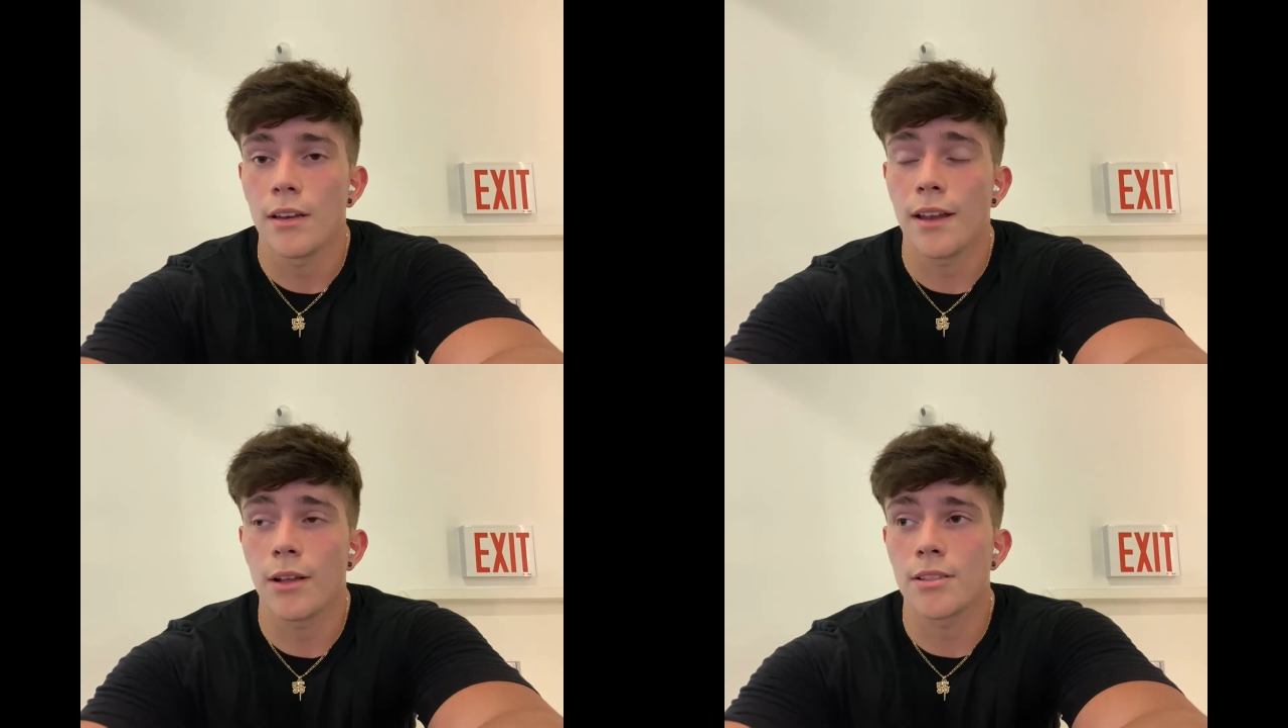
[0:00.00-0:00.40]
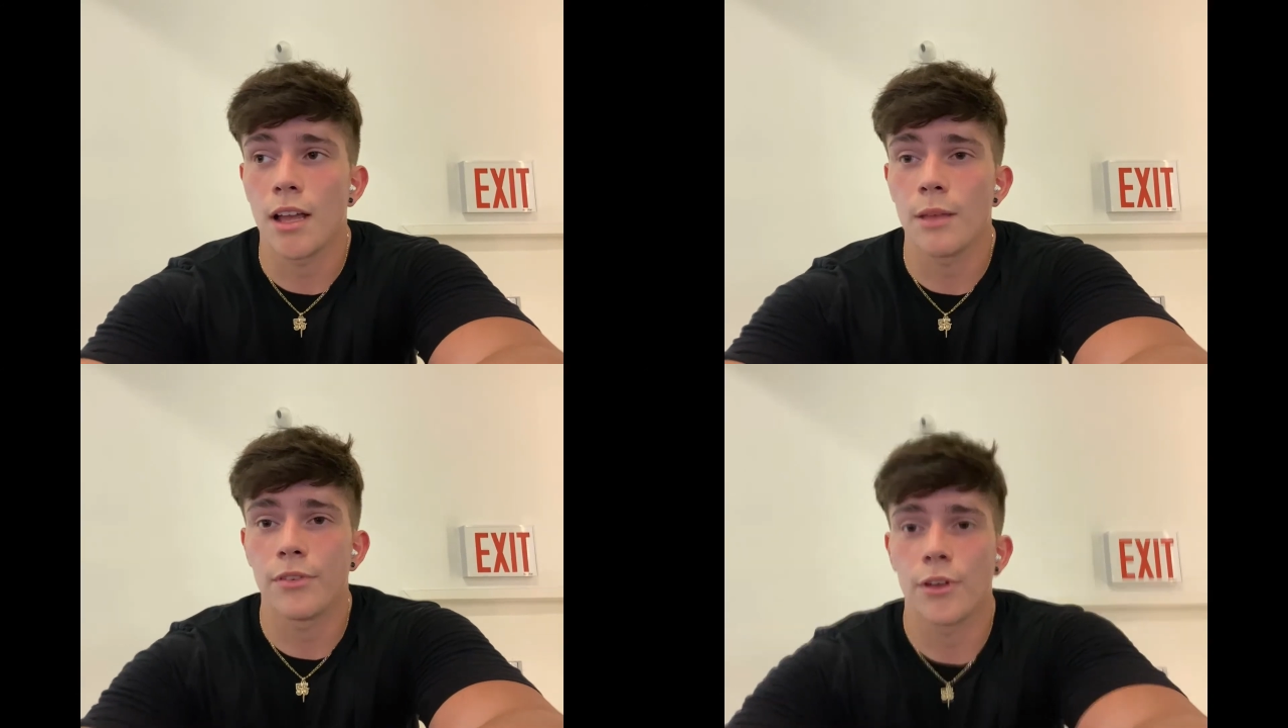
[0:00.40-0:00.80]
Now it's
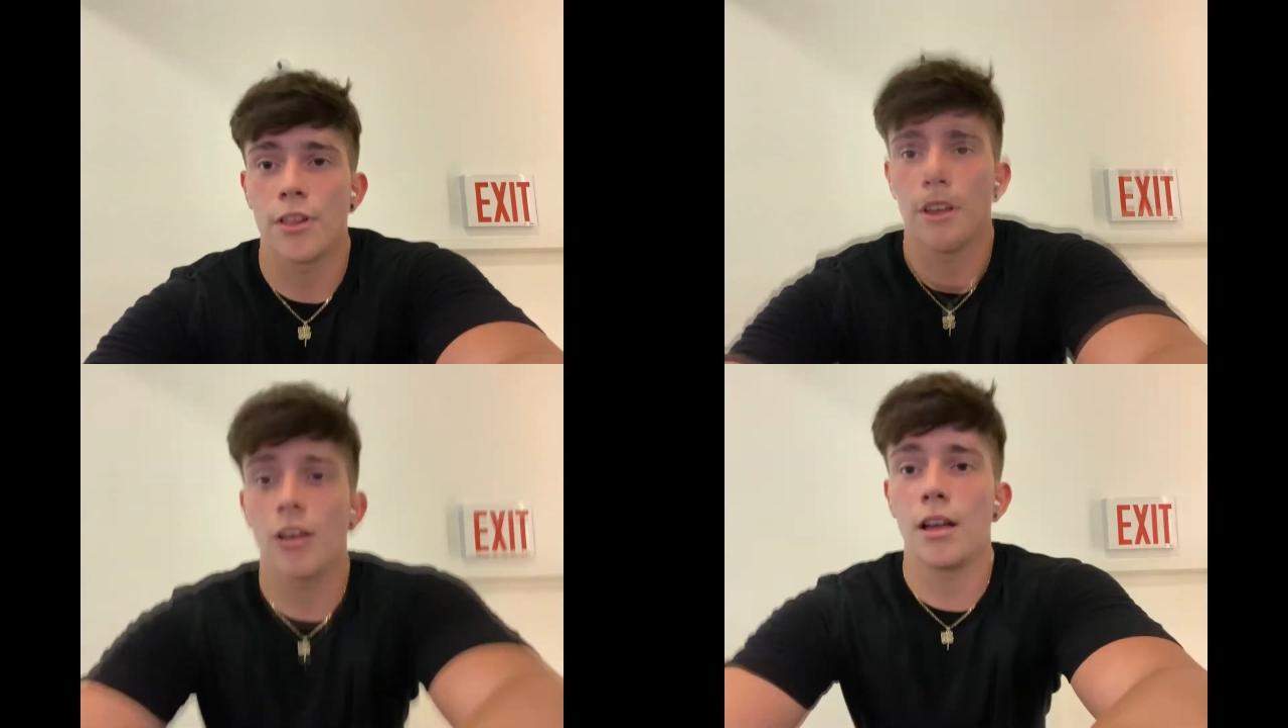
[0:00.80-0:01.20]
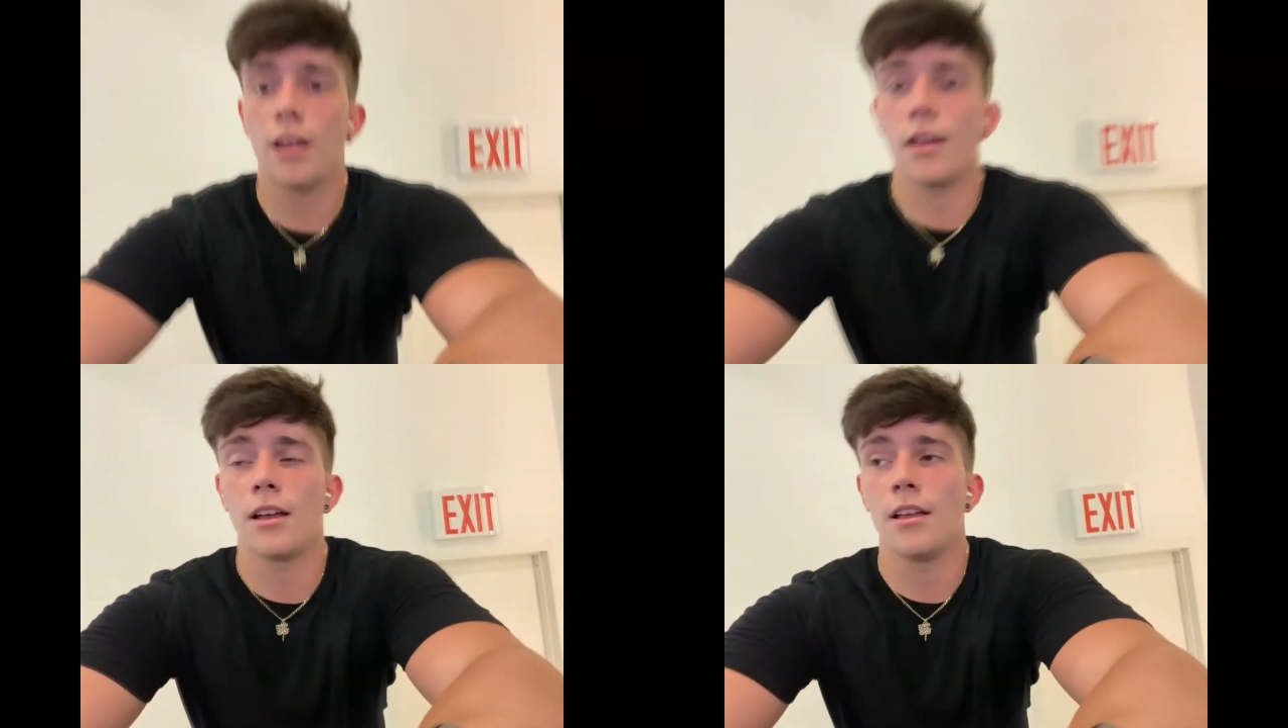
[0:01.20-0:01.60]
time for the
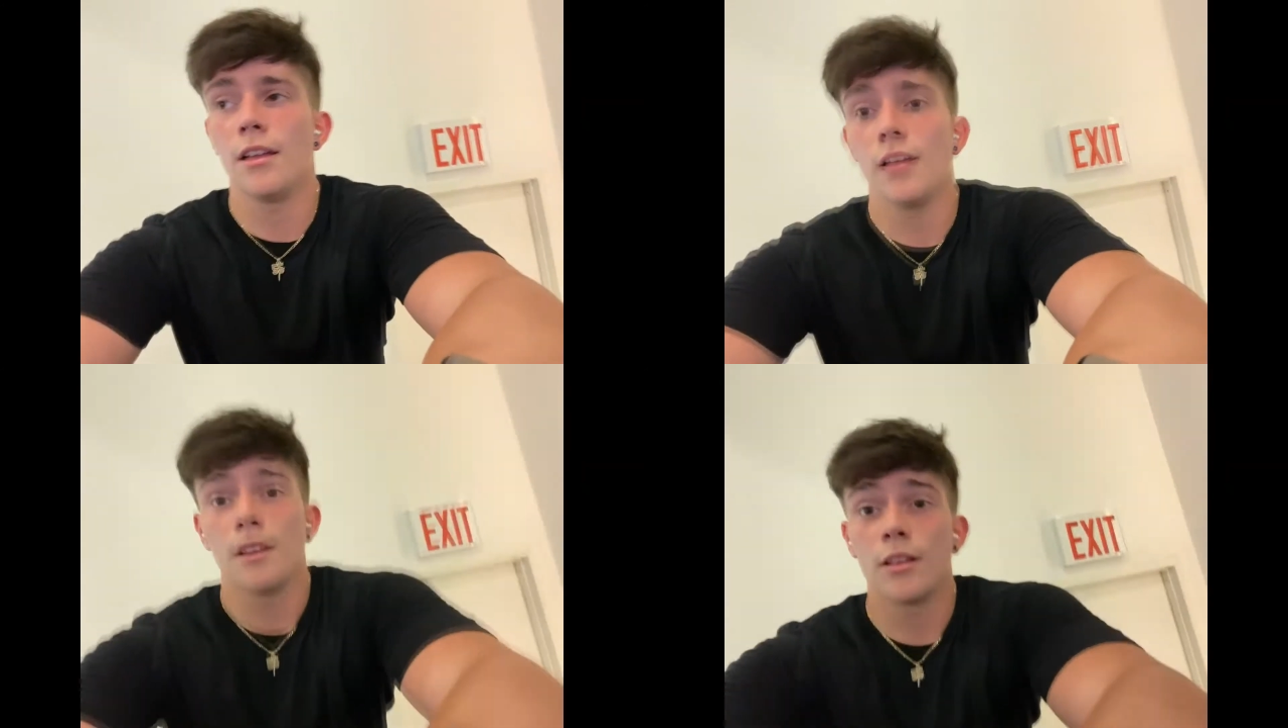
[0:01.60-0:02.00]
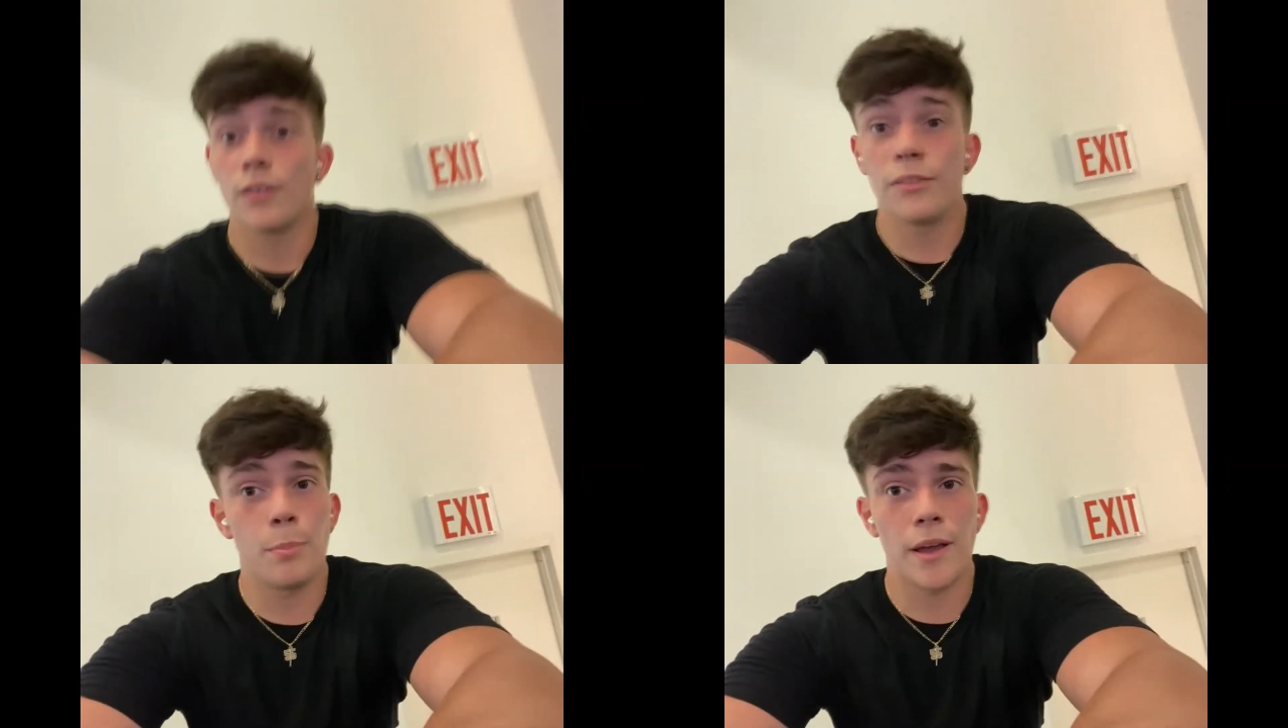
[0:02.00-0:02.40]

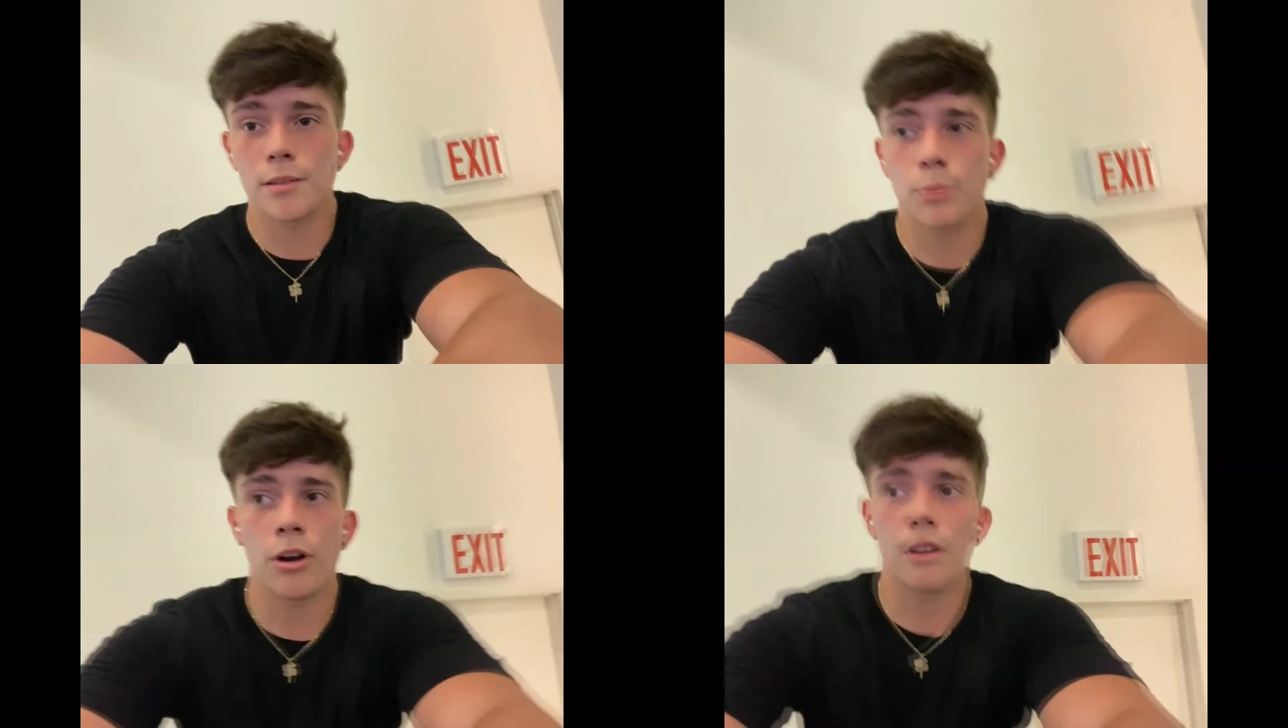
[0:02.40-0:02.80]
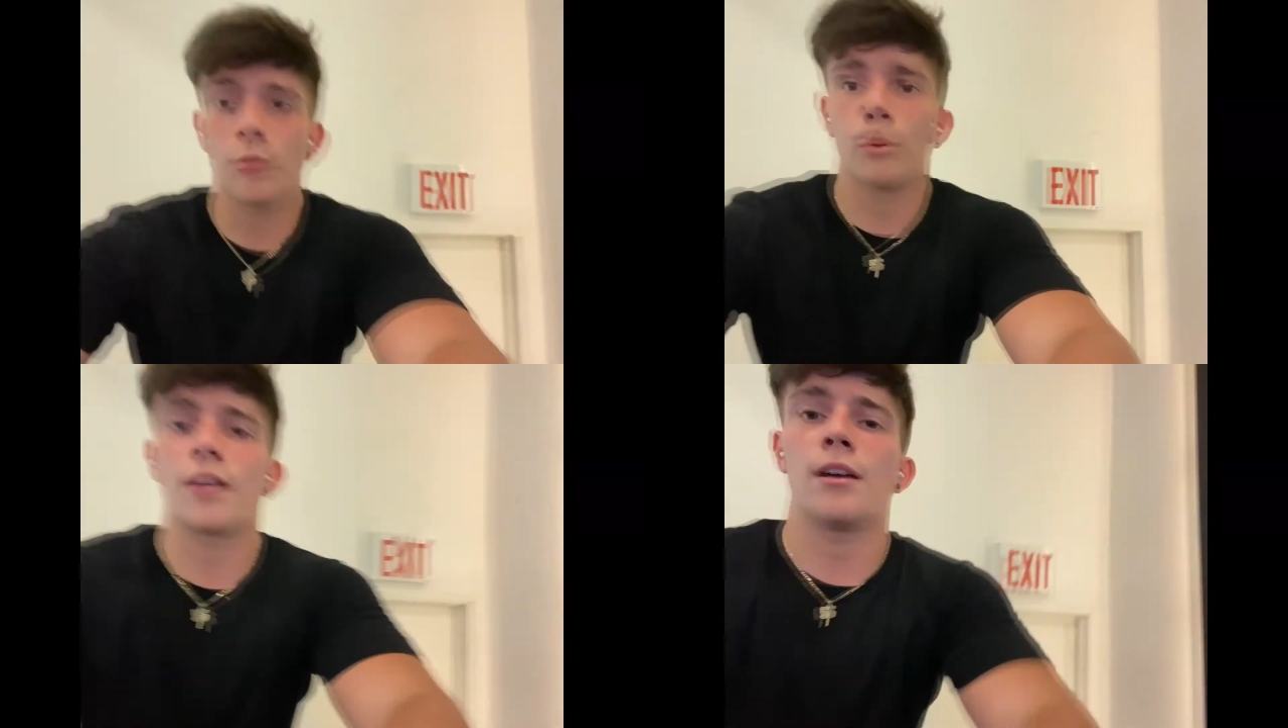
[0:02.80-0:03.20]
best part of
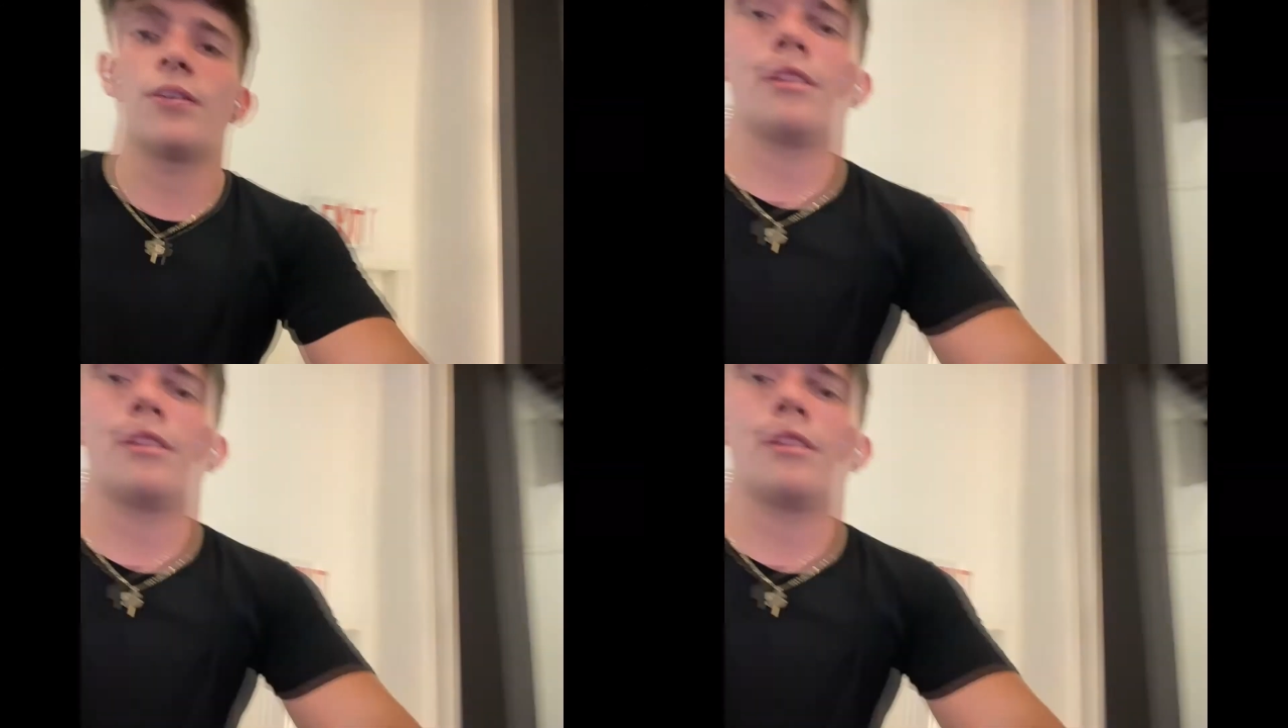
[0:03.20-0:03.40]
the workout,